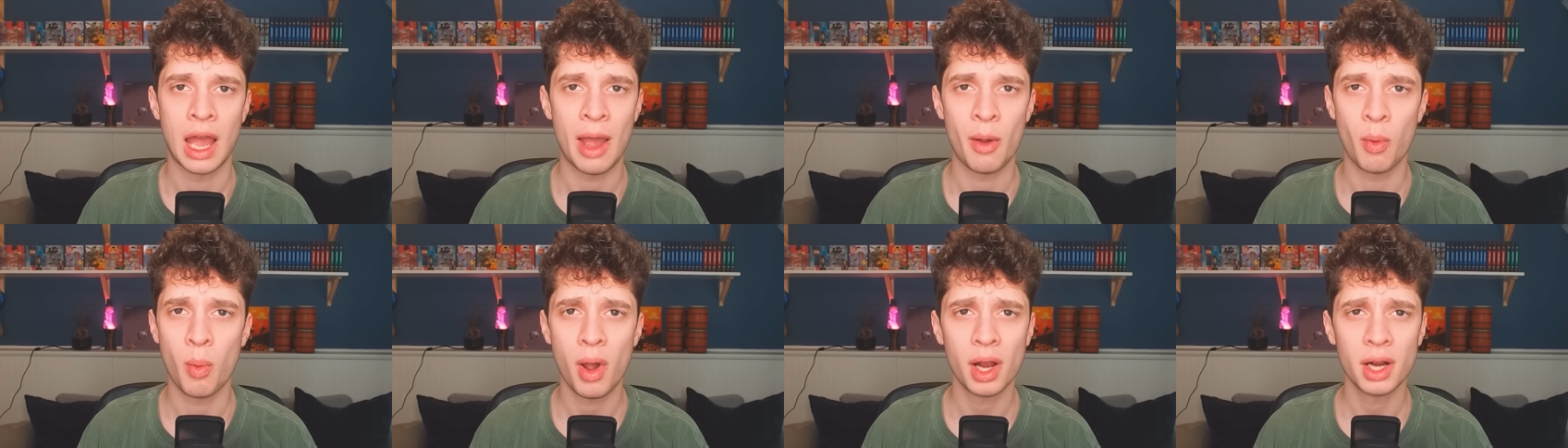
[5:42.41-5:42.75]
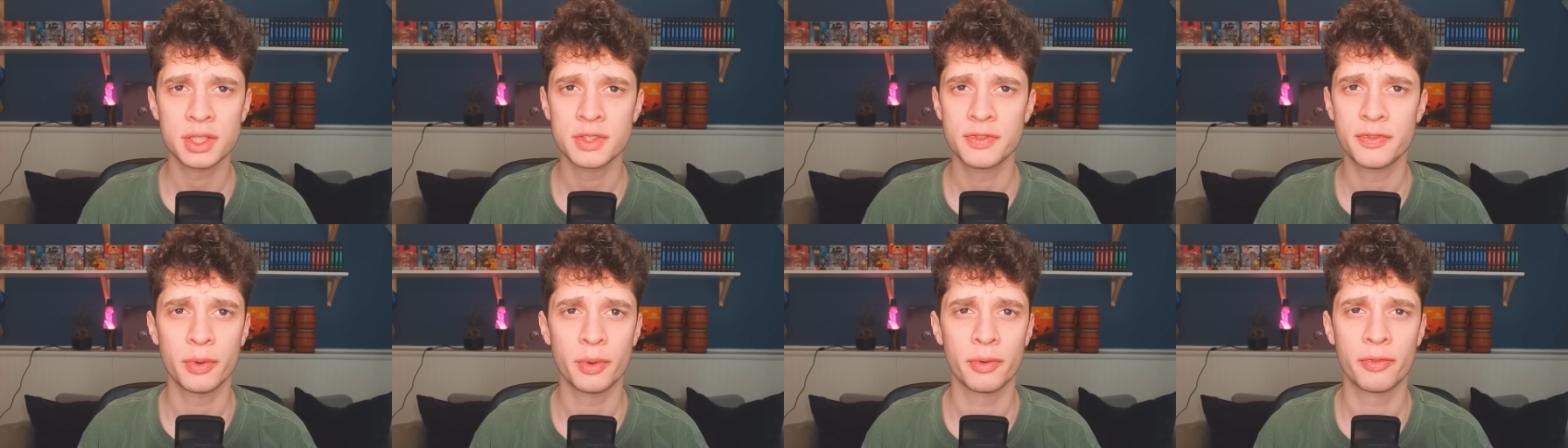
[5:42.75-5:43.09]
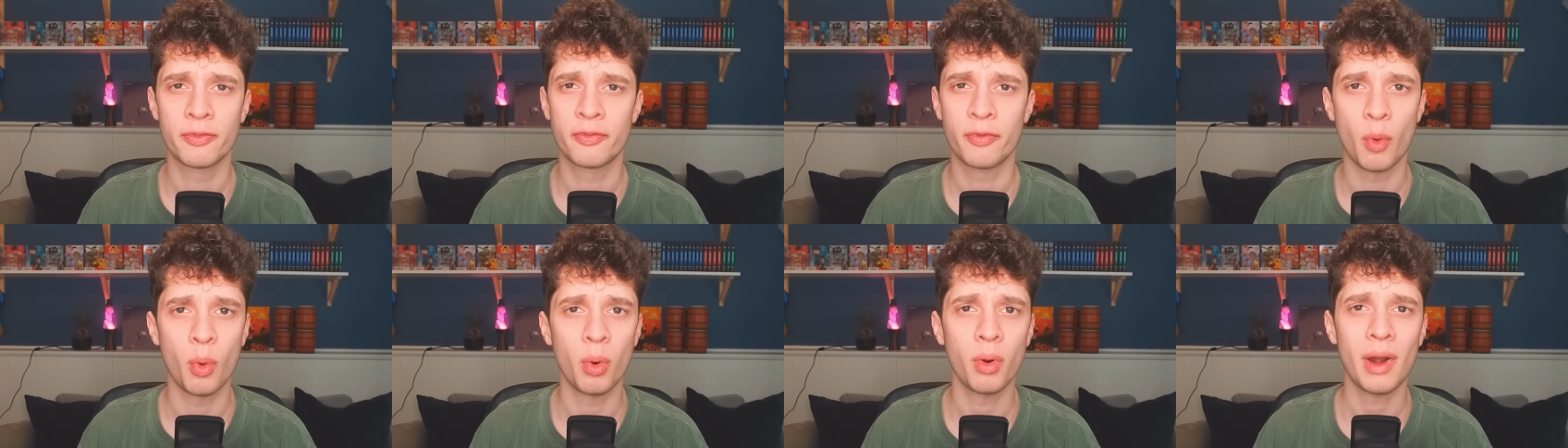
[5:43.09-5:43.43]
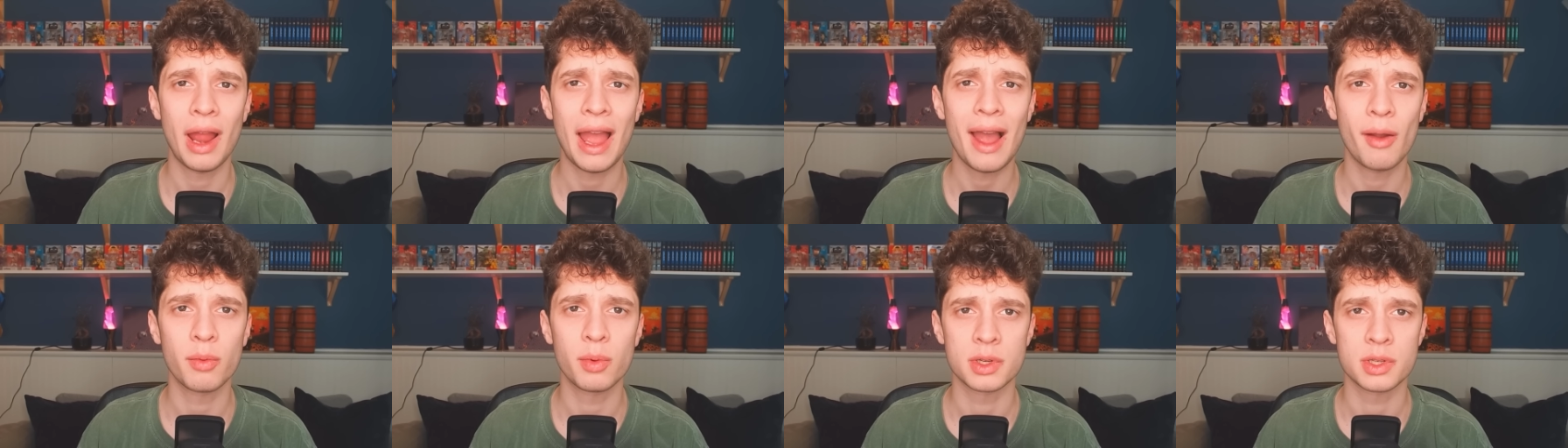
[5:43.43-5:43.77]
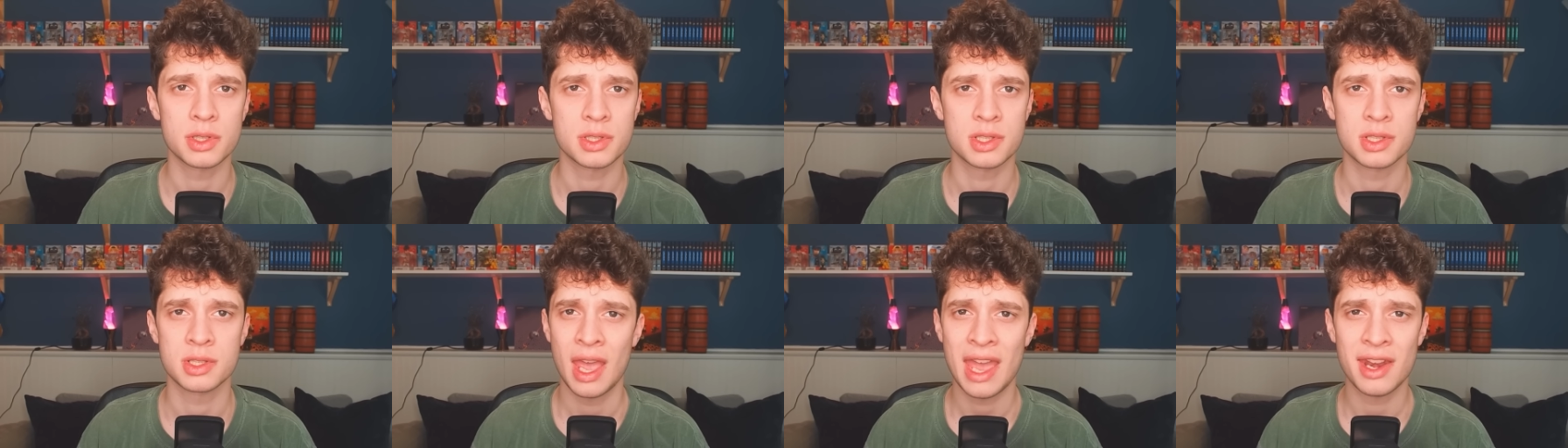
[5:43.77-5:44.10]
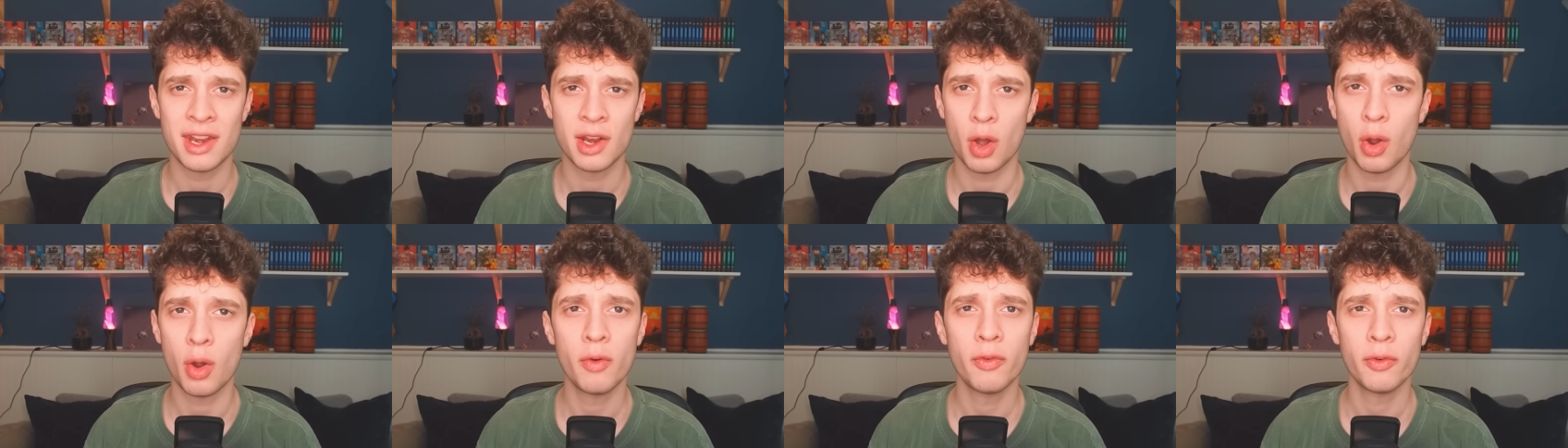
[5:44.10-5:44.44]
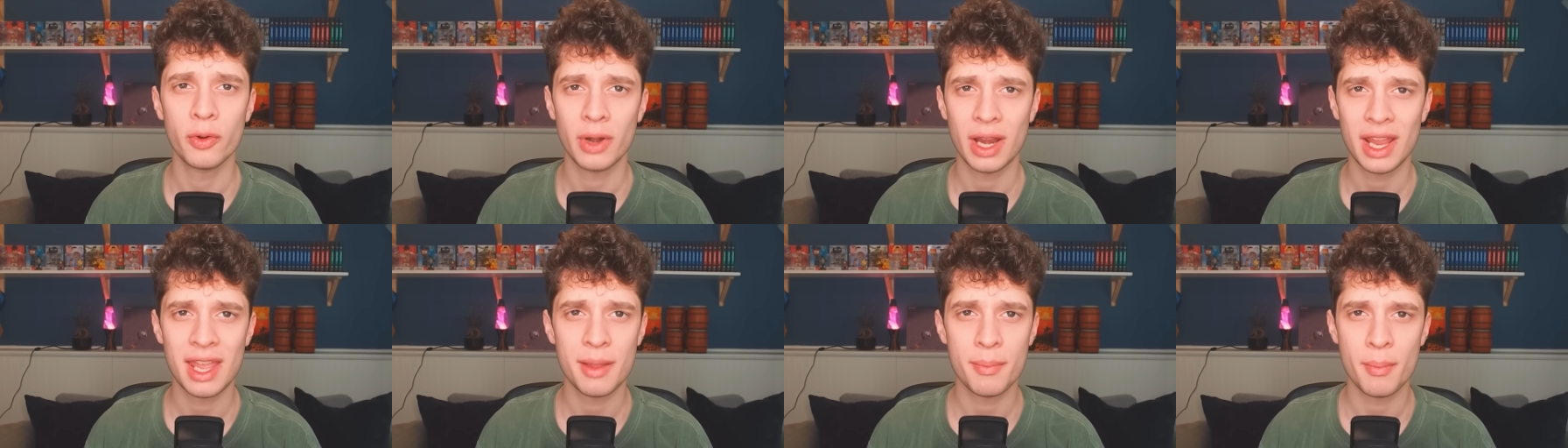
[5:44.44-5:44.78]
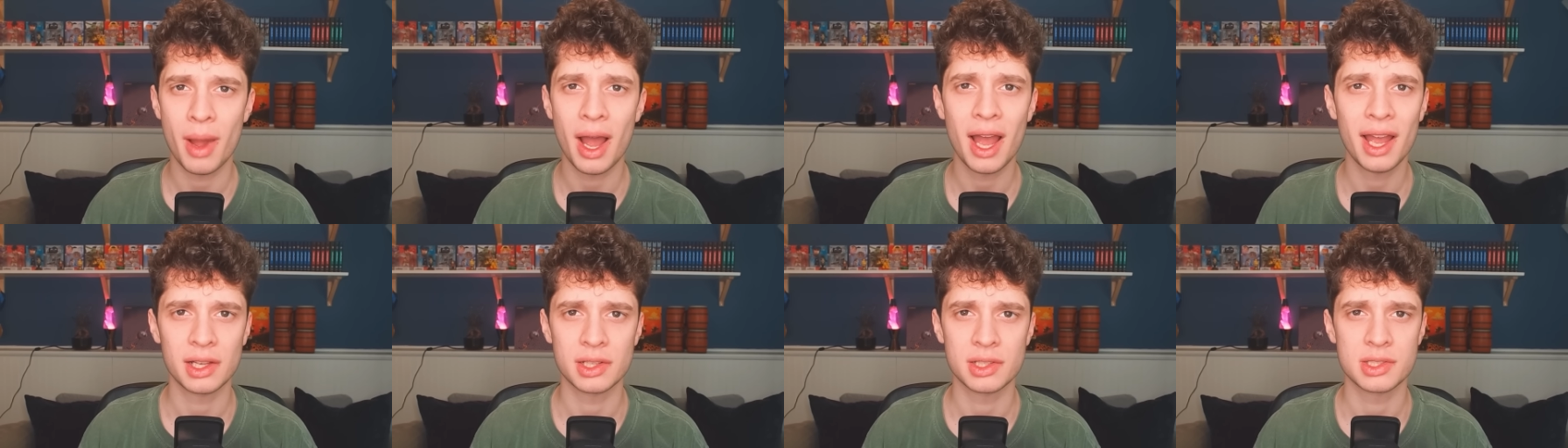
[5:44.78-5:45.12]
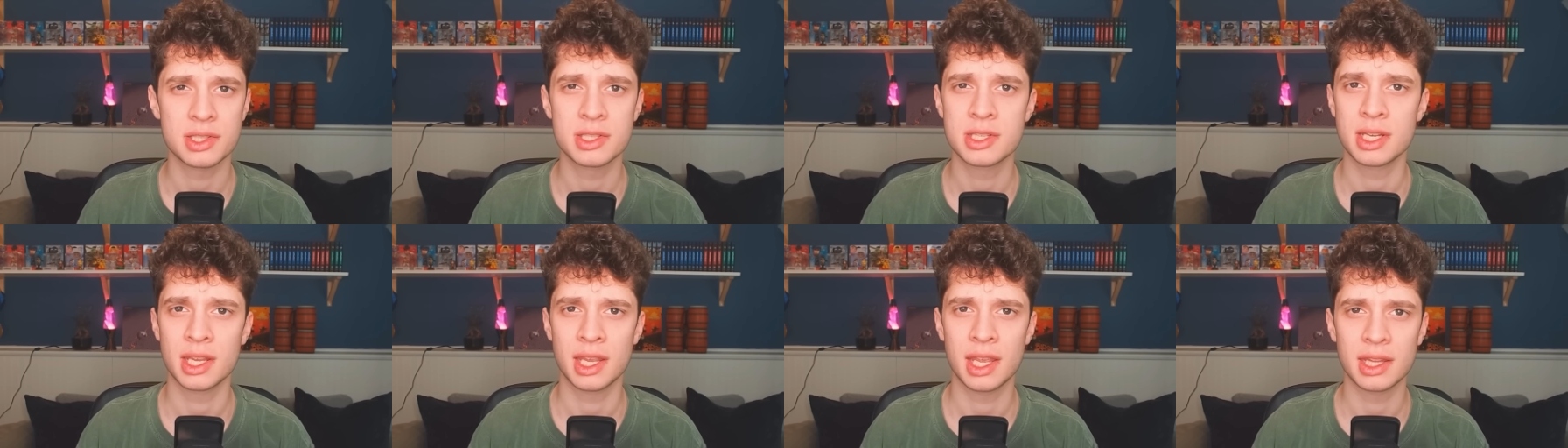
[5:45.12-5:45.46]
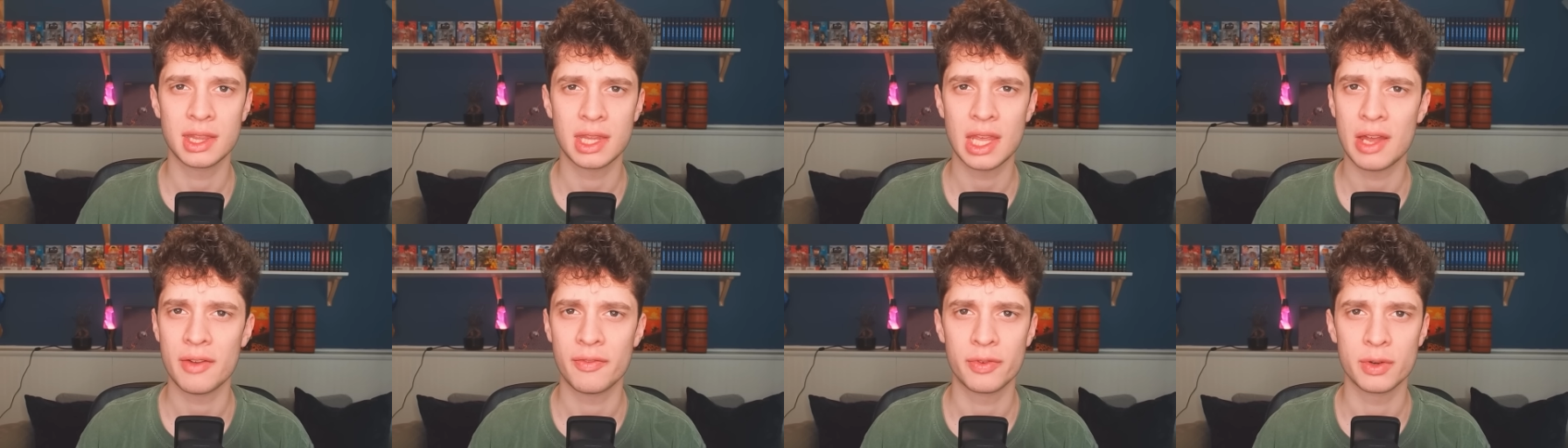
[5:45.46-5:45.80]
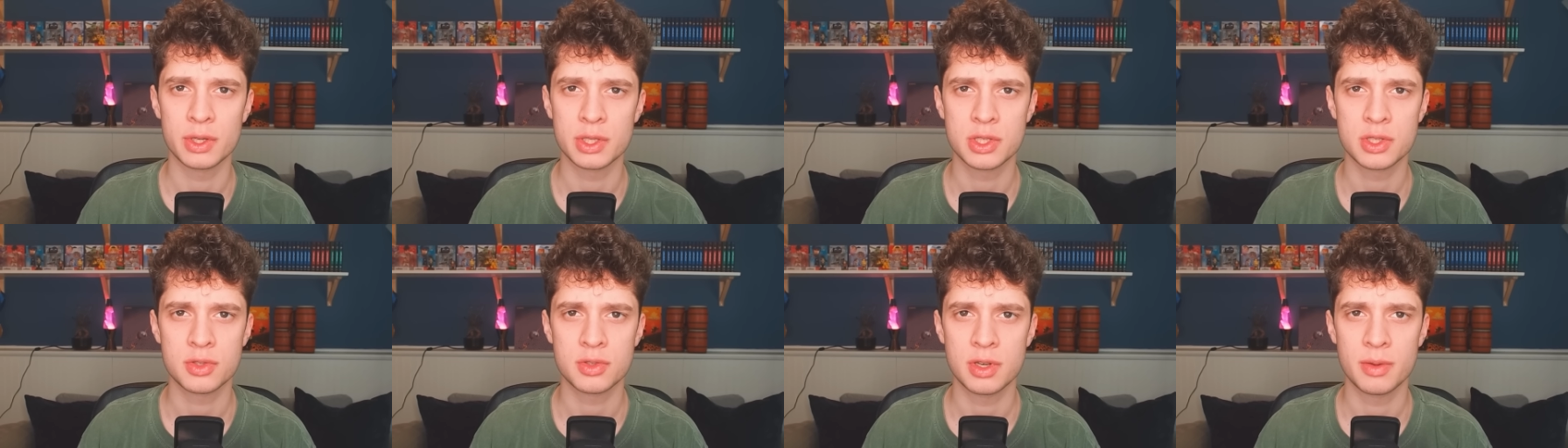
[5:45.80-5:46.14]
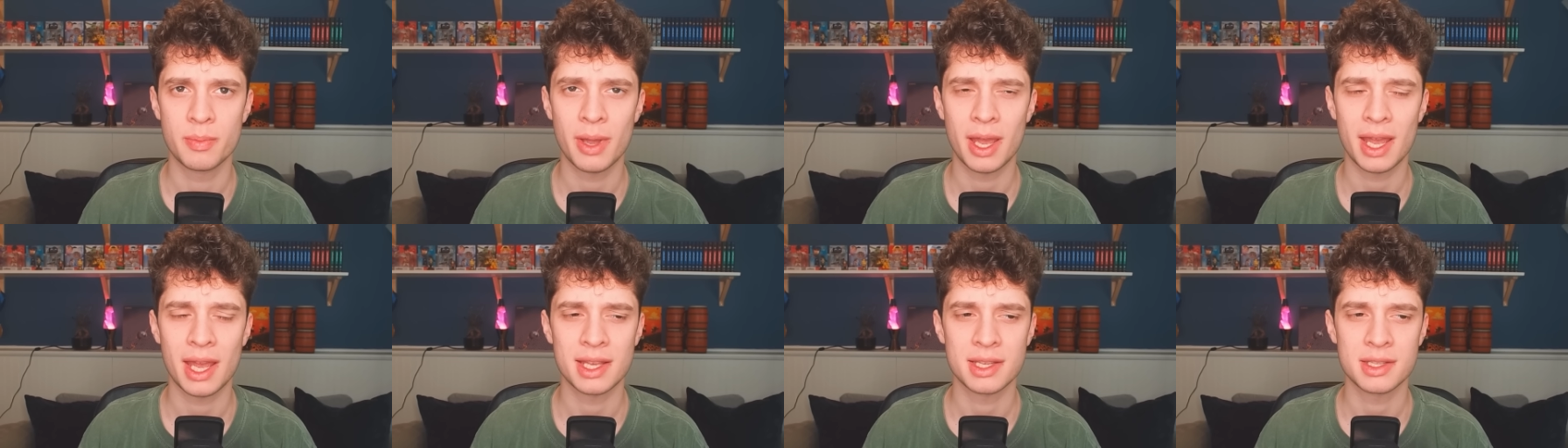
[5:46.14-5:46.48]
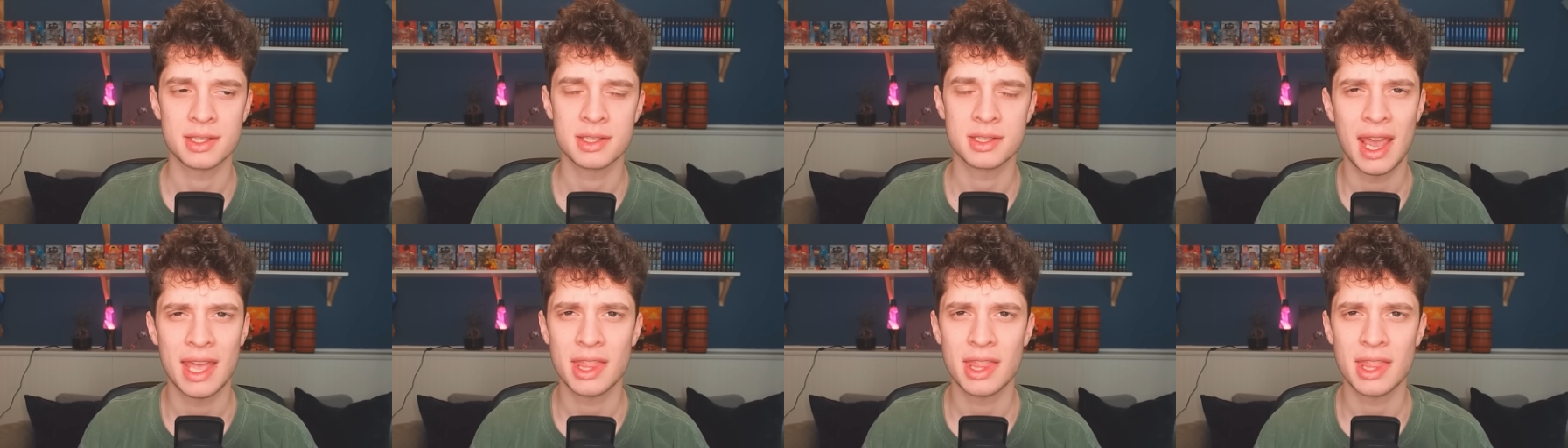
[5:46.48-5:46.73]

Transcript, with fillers: I walked for four hours and over eight miles to get that first street pass.